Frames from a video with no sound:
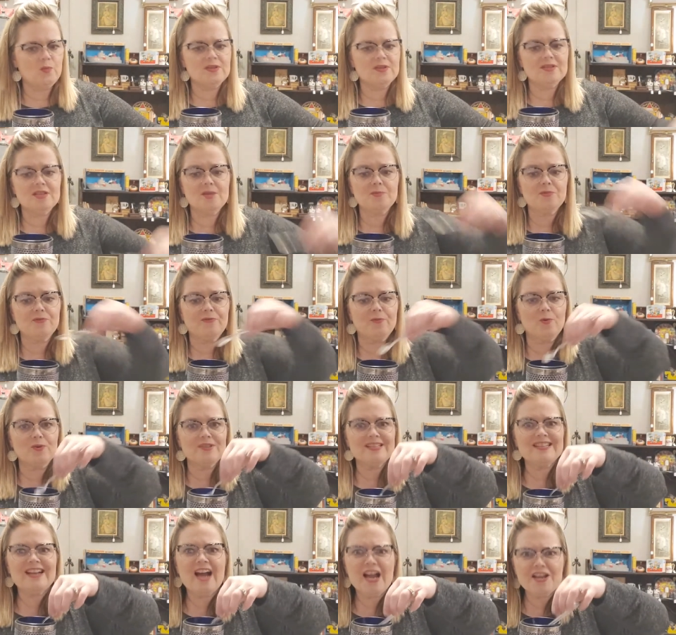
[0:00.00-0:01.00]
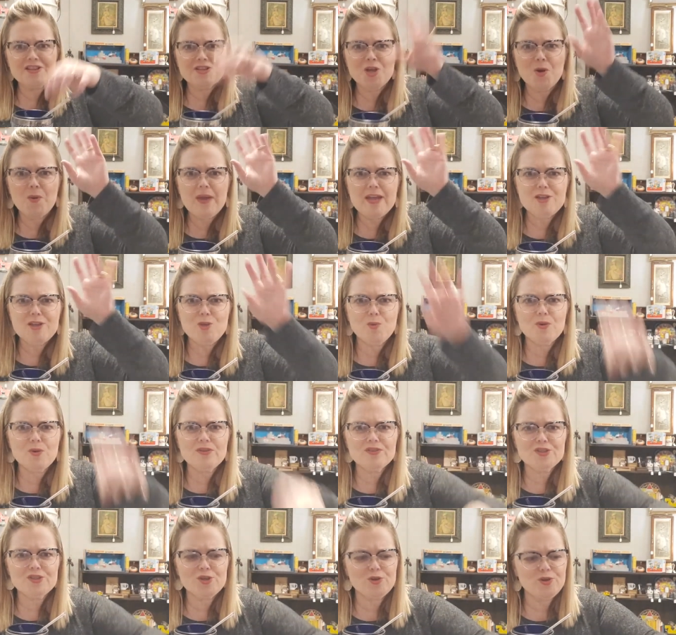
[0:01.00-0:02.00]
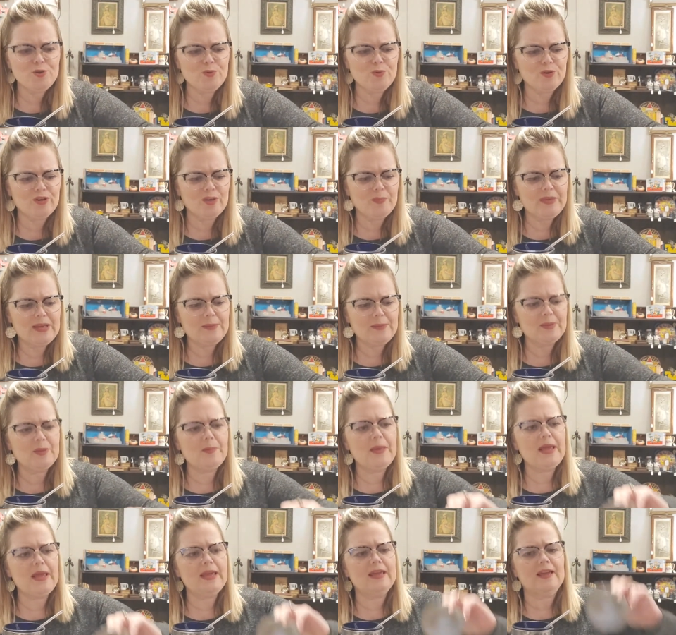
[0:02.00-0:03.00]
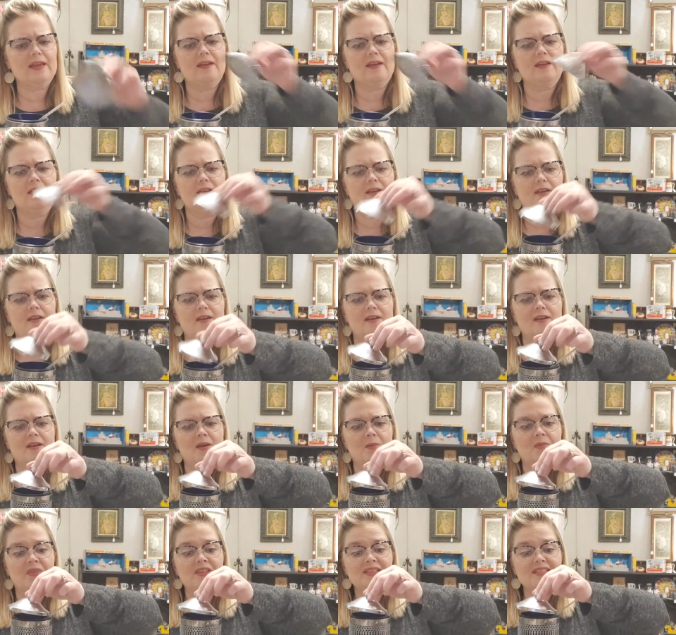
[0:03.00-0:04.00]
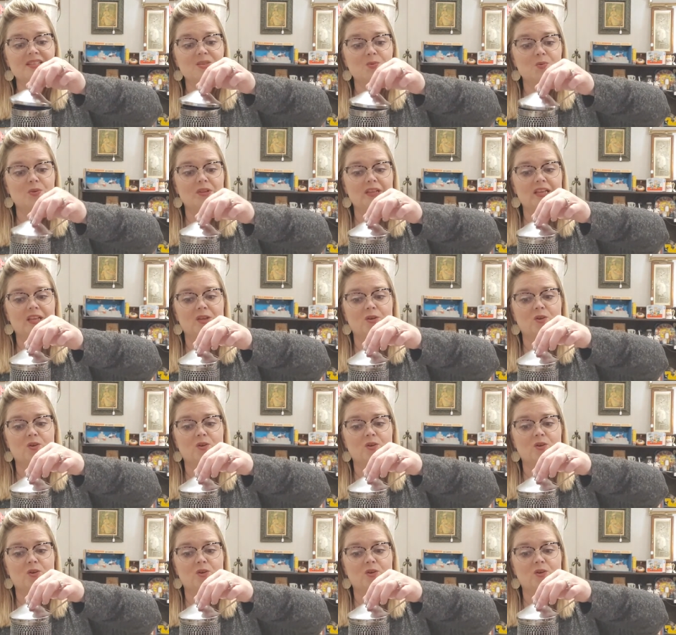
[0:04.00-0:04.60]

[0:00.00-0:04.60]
wants number 14. Hi, Joanne. You weren't sure you were going to be able to make it. This is really